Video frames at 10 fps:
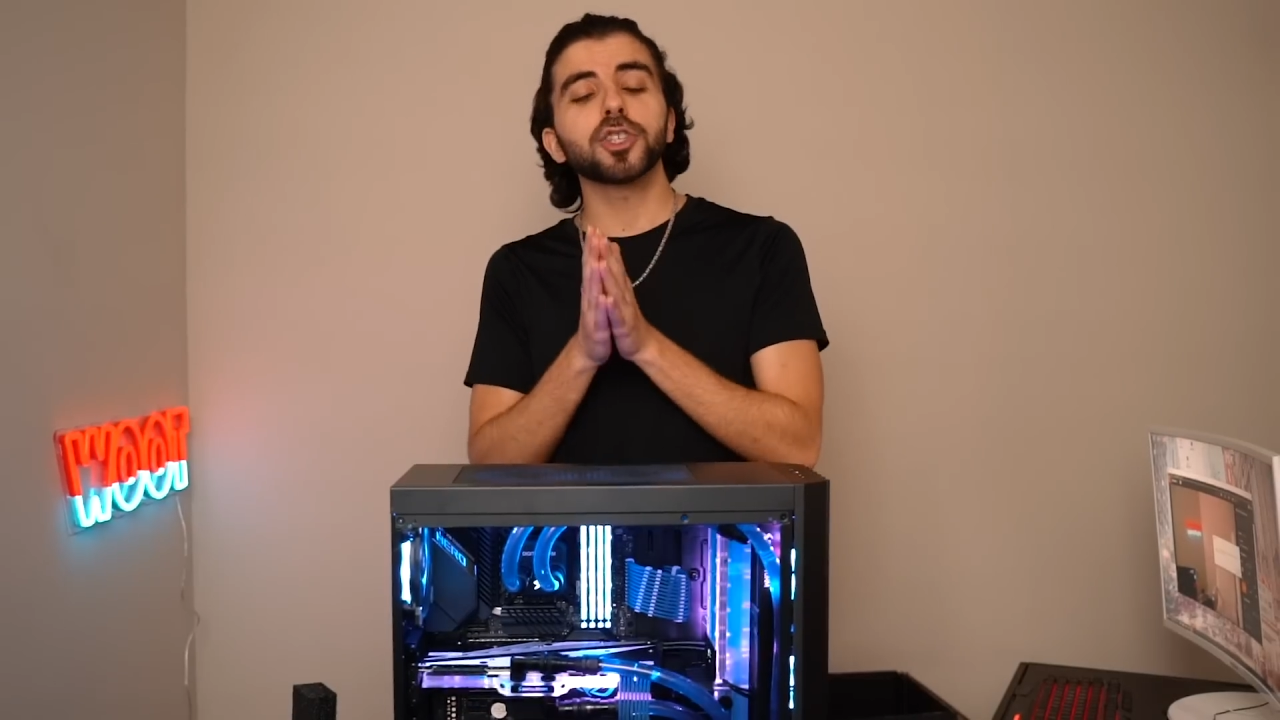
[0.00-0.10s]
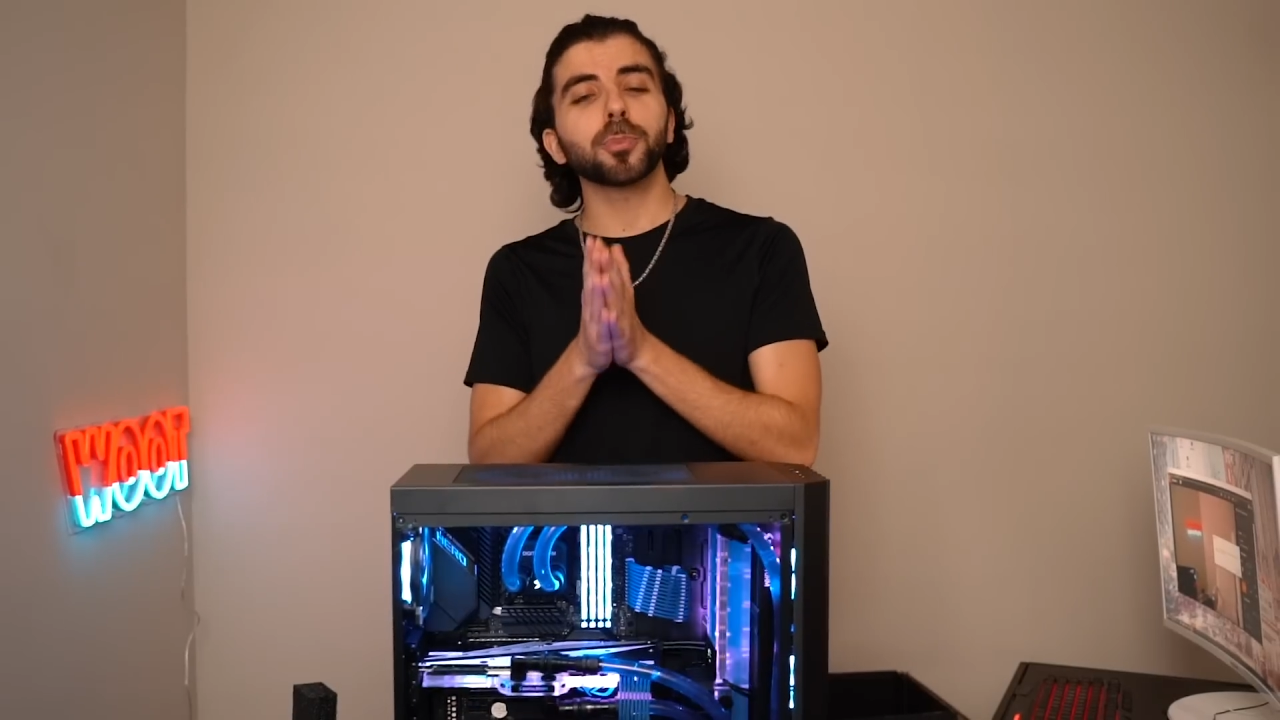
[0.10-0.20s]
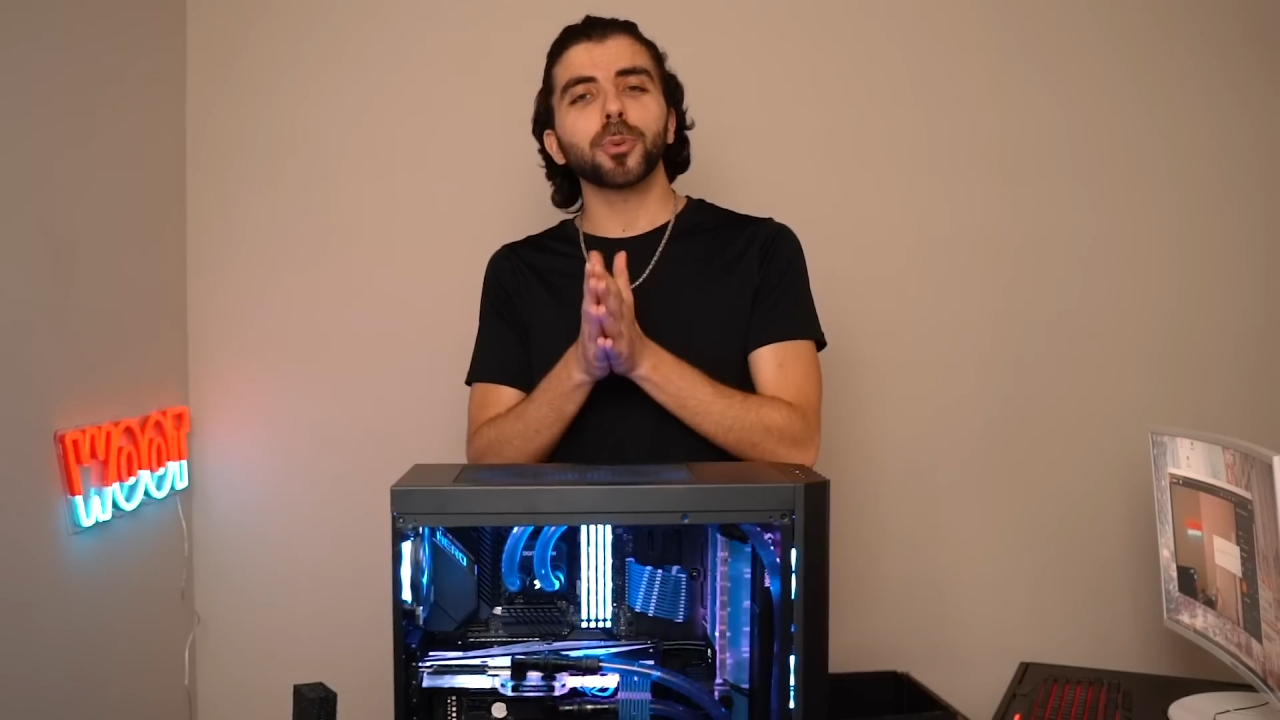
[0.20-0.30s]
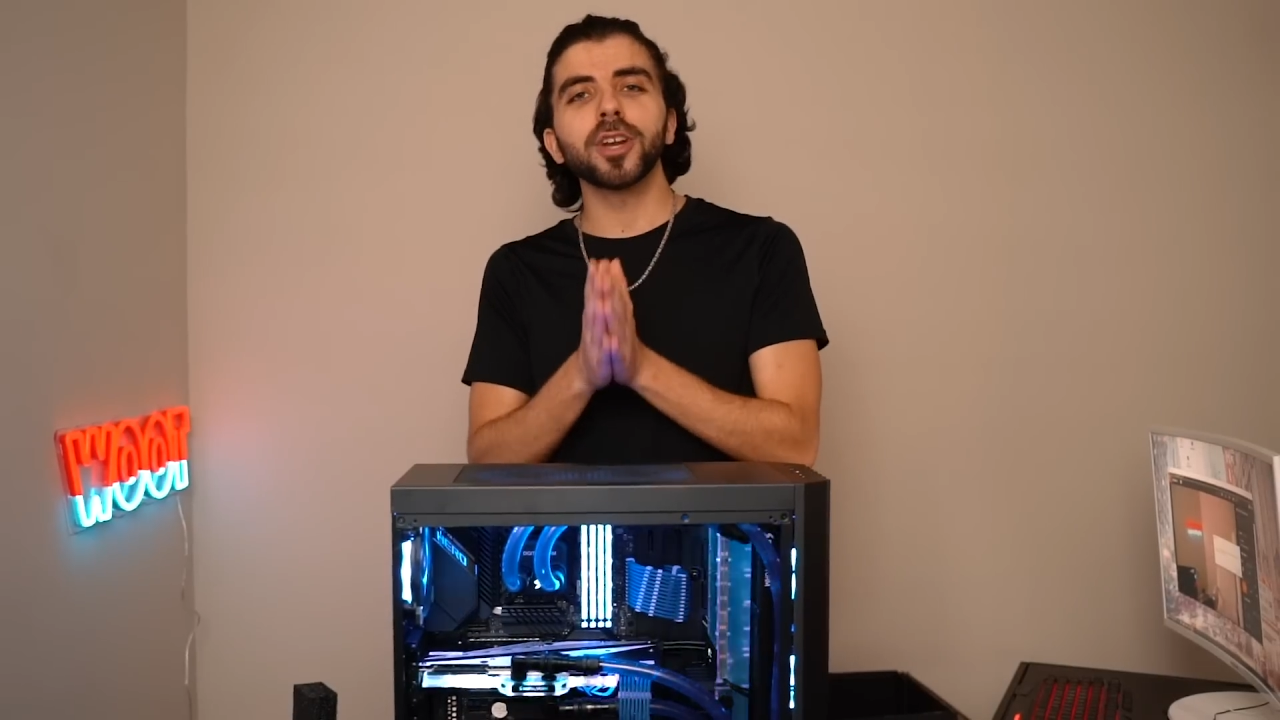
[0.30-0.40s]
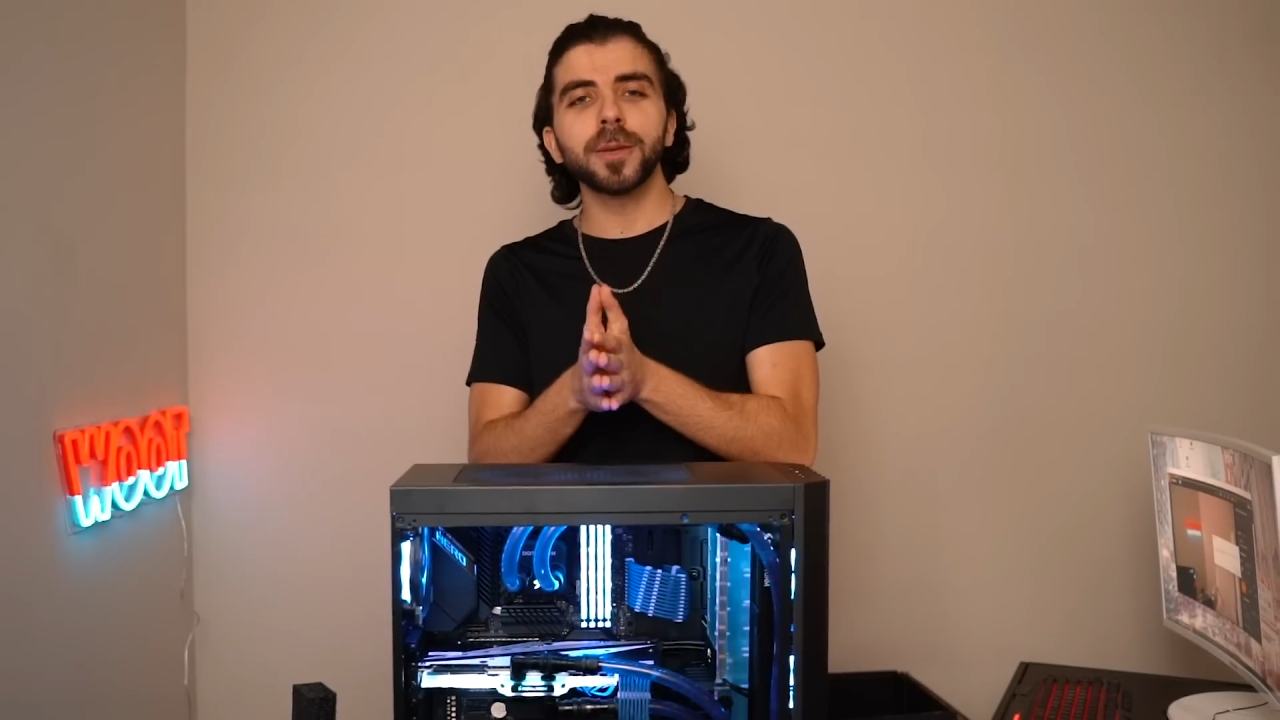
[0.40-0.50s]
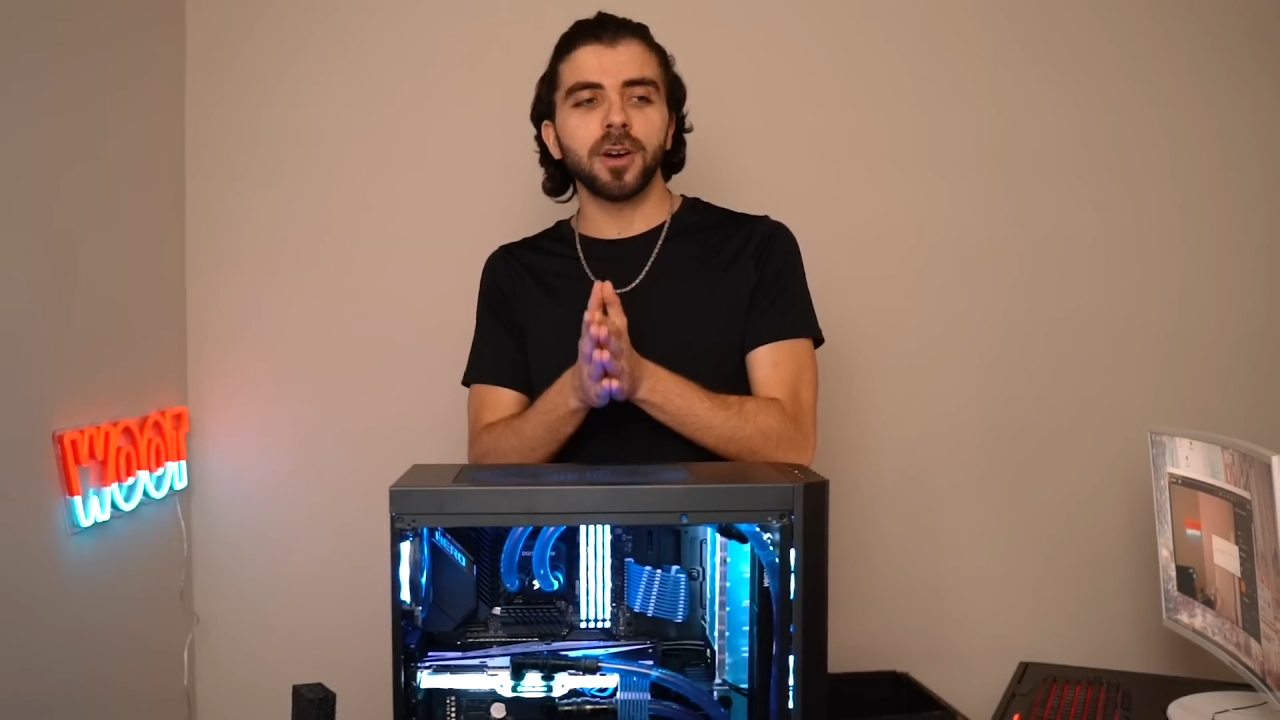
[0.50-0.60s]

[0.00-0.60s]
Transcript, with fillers: to pretty